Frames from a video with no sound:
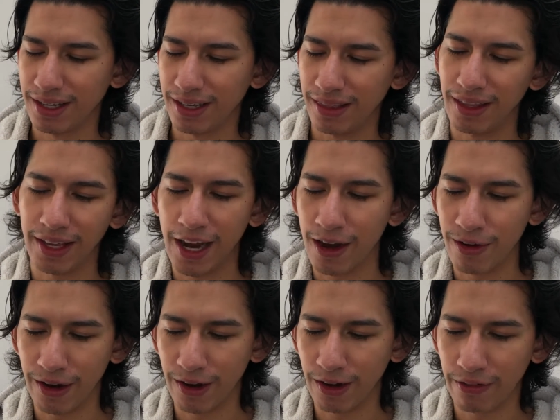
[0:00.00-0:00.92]
the
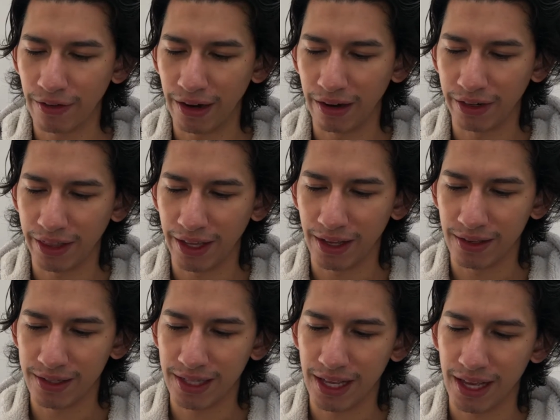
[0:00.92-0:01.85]
carrier for everything
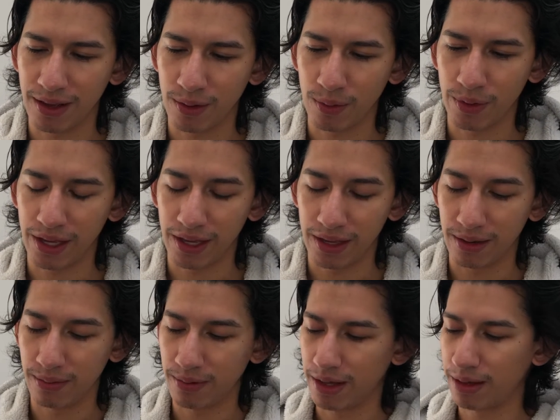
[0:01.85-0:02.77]
else that we
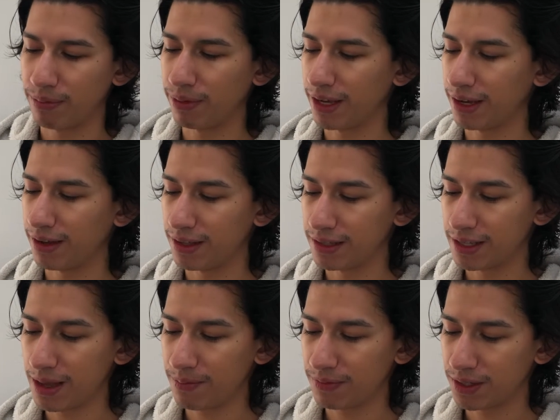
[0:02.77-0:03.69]
apply on
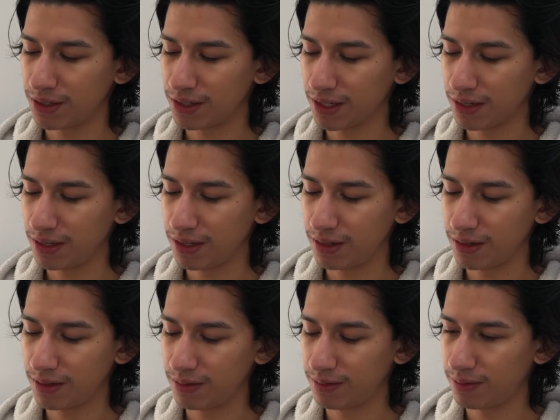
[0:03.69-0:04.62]
top. So I'm just gonna
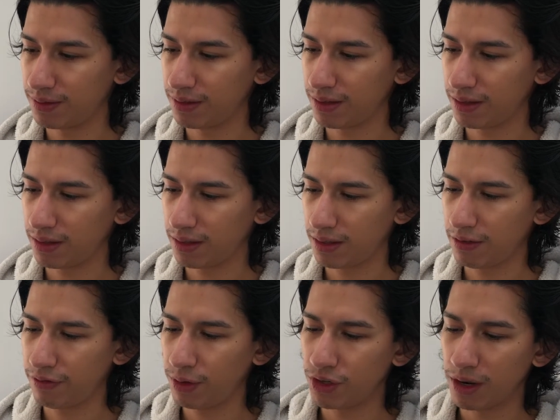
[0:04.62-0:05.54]
do a
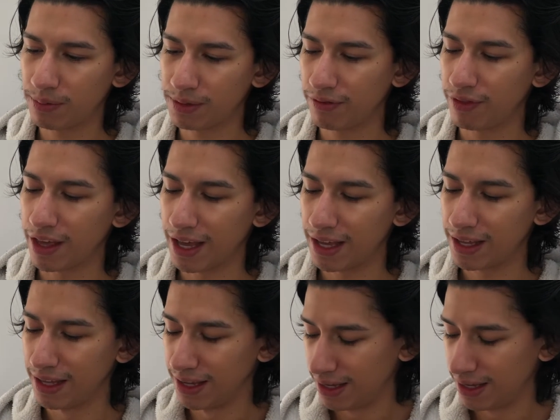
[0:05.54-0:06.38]
few drops of that.